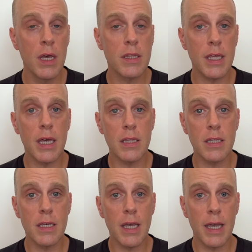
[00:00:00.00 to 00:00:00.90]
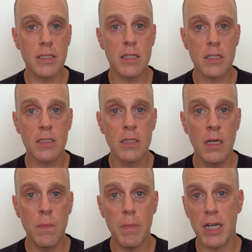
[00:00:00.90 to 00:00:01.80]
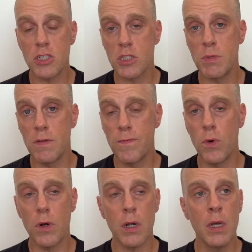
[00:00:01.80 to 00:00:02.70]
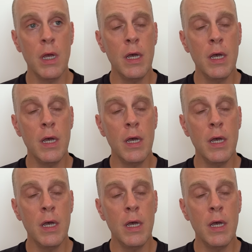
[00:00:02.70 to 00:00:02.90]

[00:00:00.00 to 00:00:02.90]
than the Asics Magic Speed 4.